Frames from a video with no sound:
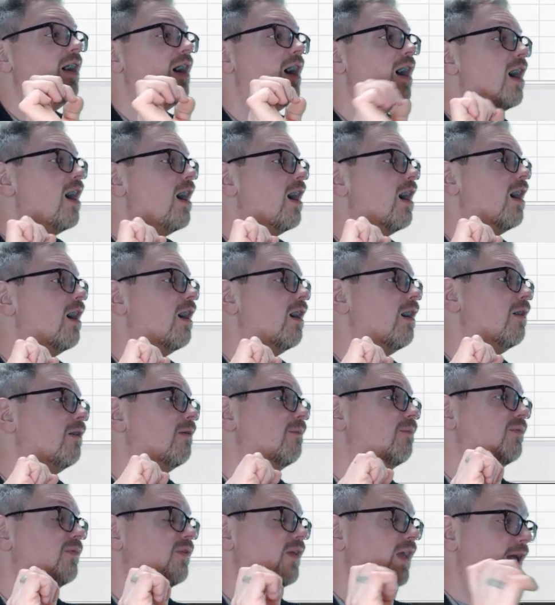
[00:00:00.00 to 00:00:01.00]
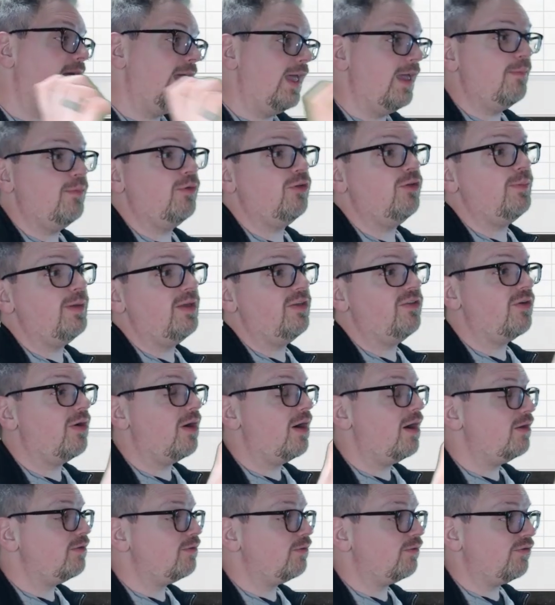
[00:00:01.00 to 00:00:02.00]
are able to be
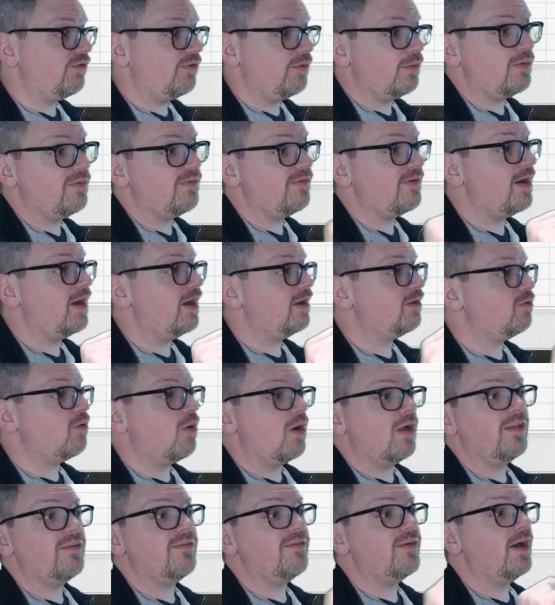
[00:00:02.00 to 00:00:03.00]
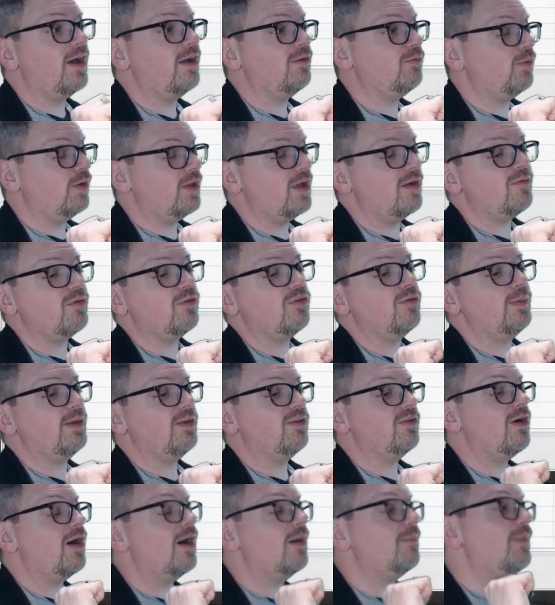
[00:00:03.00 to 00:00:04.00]
taught or certified, qualified, whatever, to be
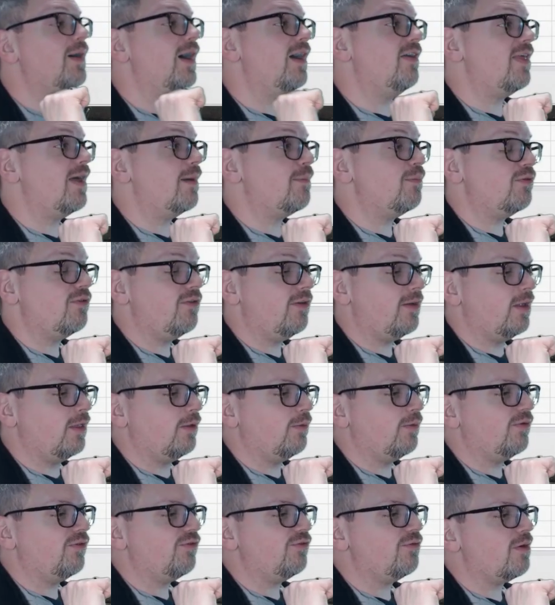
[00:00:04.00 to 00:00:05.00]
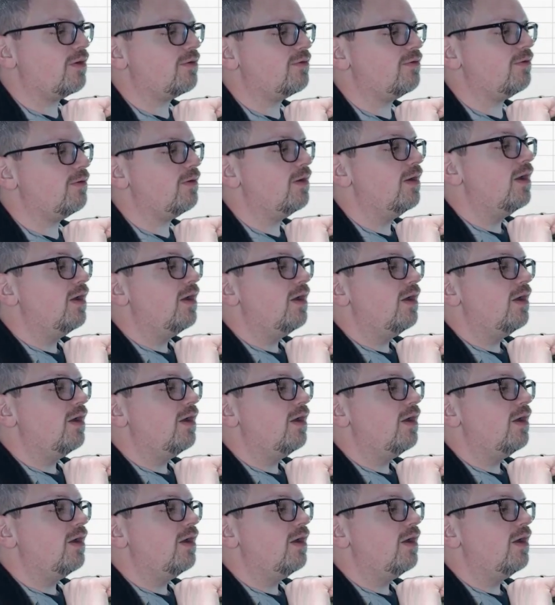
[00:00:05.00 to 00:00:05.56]
taught by that particular instructor,